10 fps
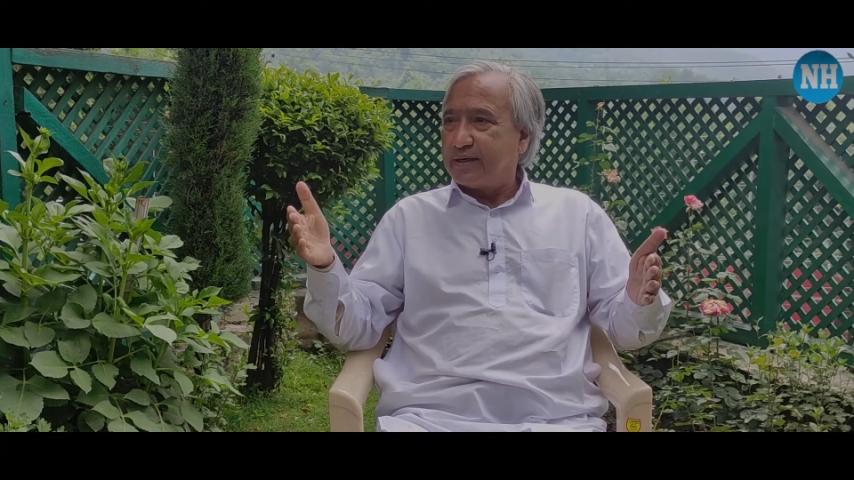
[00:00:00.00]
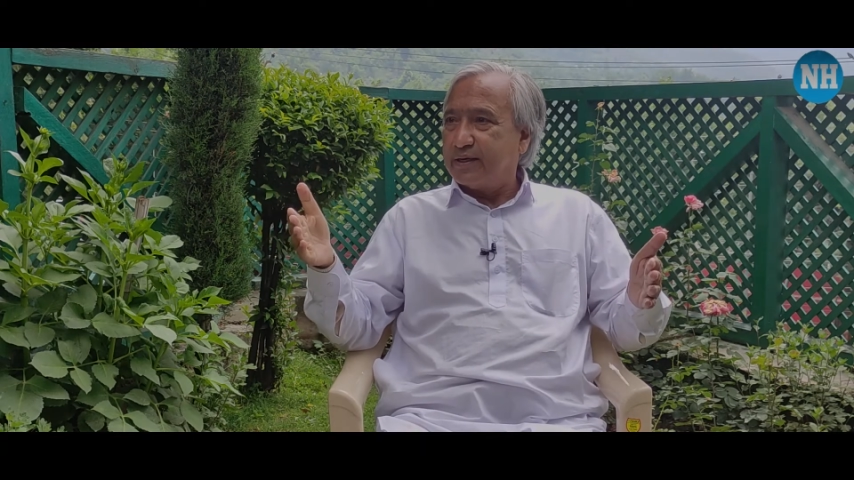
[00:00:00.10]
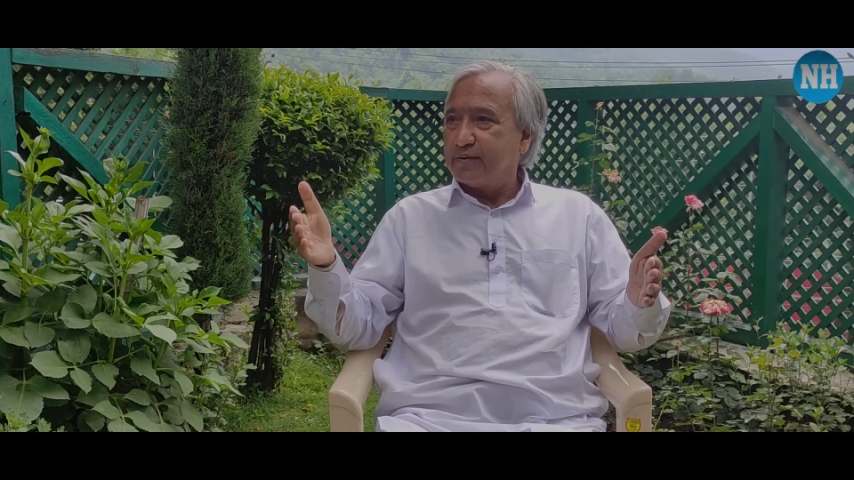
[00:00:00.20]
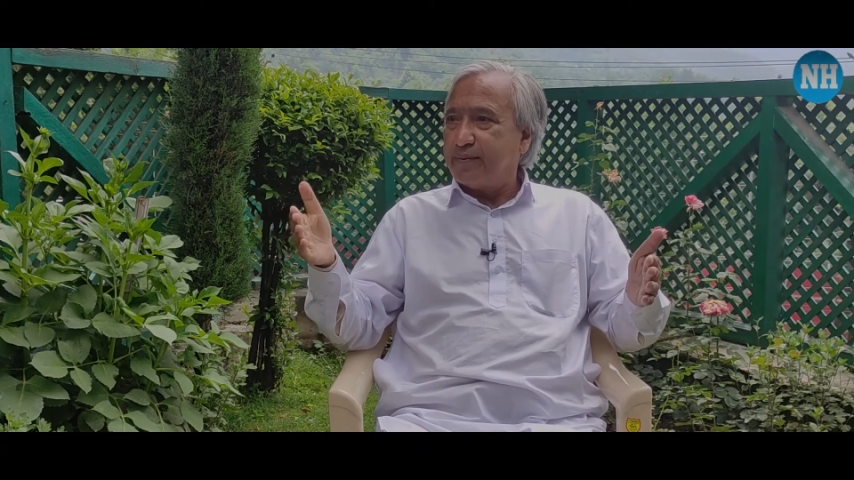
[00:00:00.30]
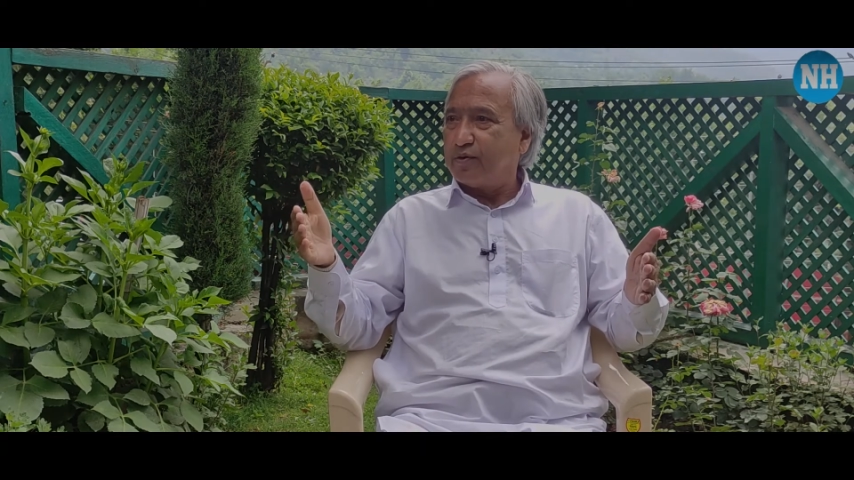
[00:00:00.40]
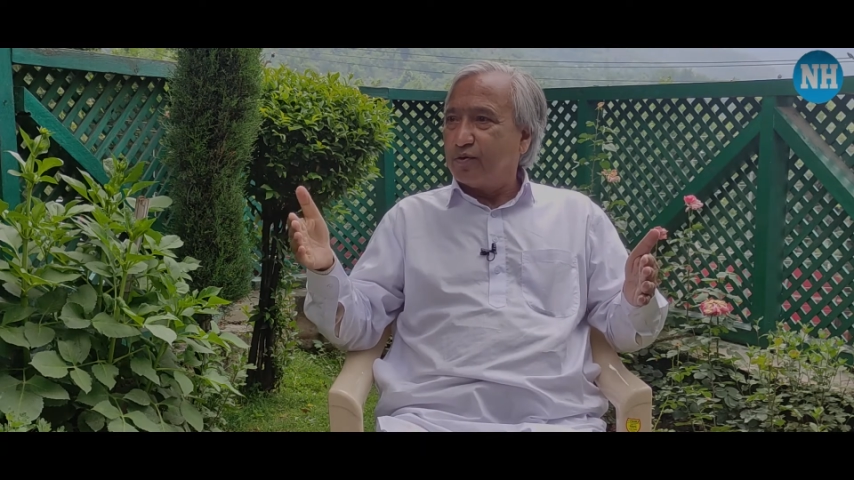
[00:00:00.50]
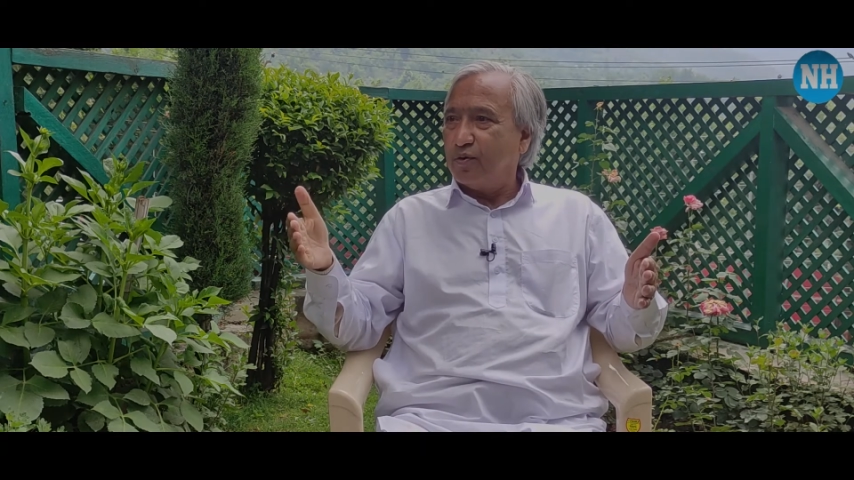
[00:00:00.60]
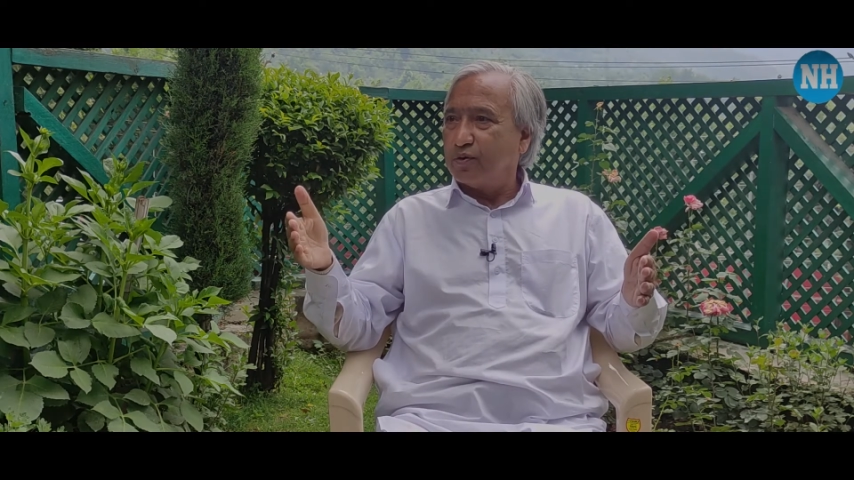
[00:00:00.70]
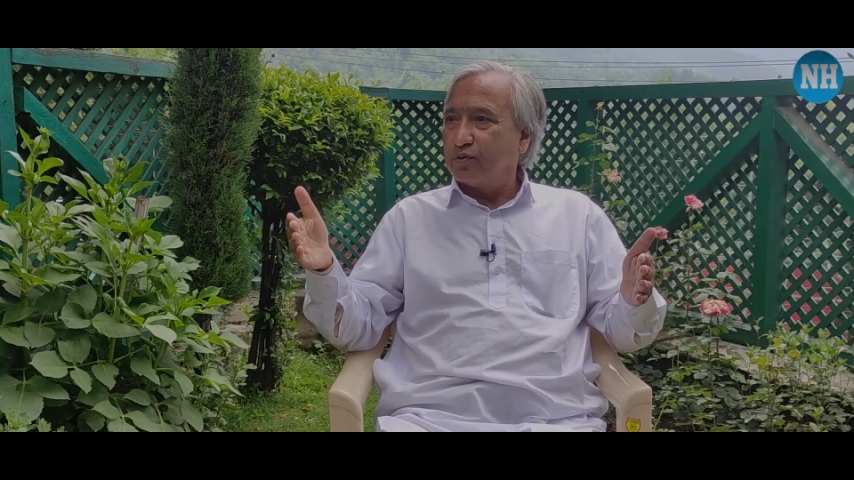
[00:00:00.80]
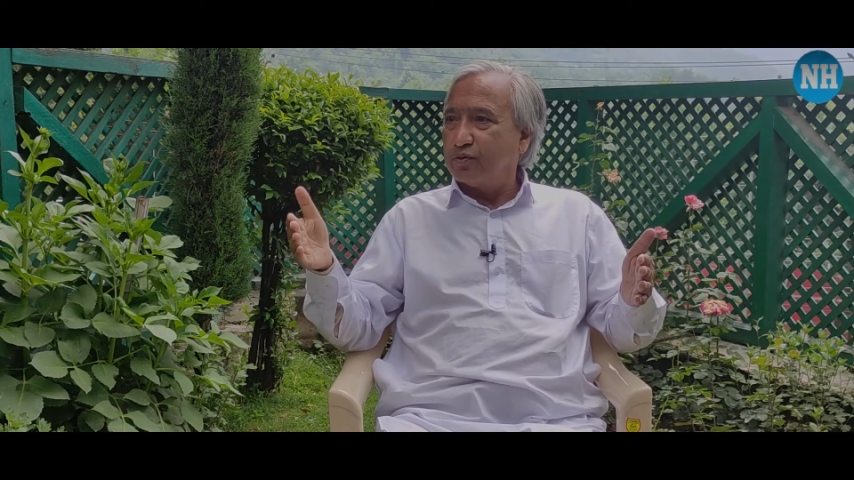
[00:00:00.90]
killed by
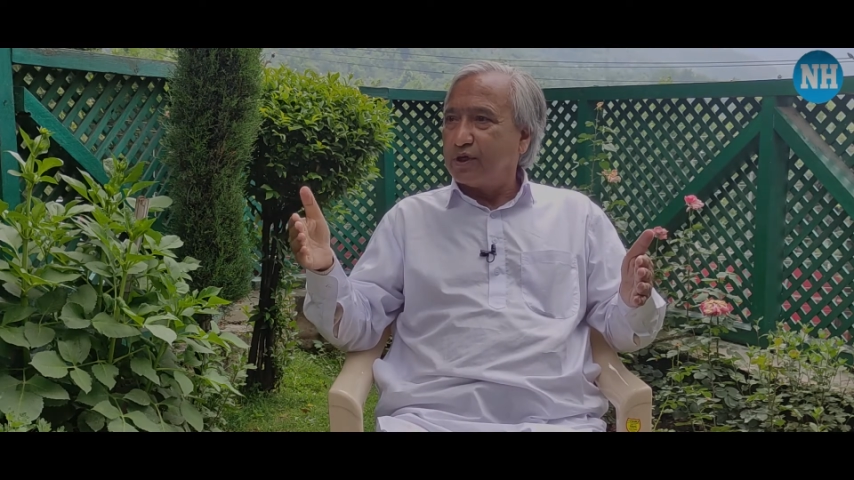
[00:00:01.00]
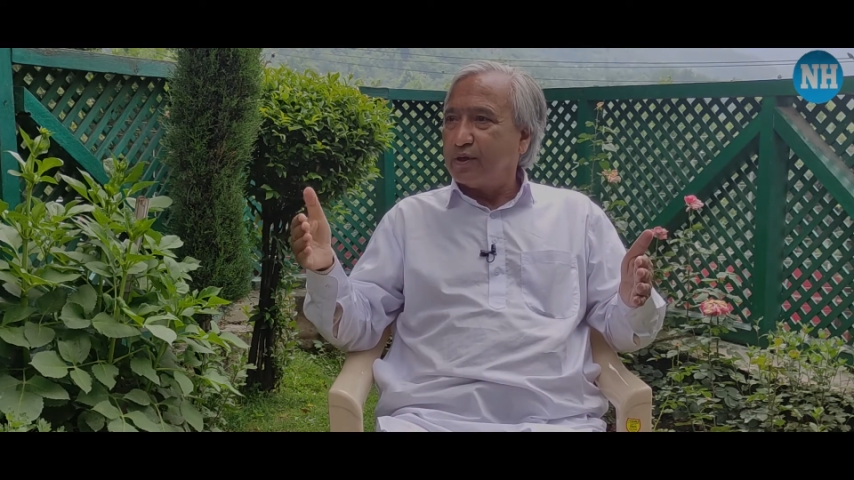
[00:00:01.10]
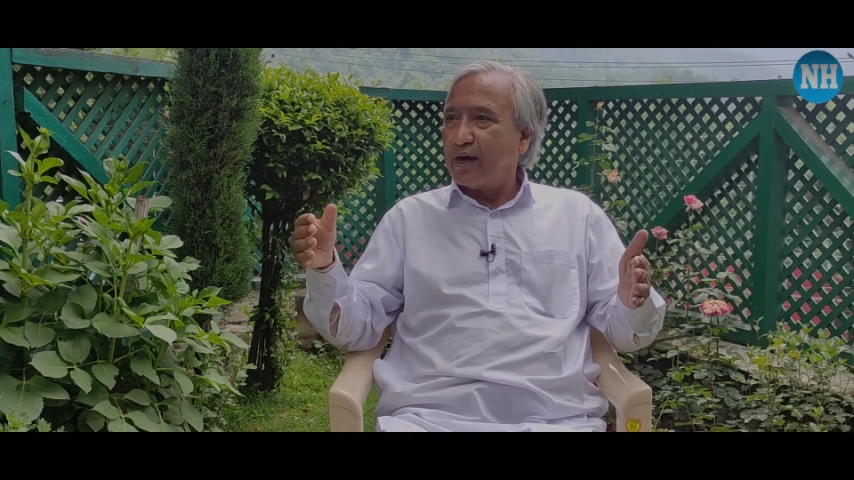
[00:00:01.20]
those who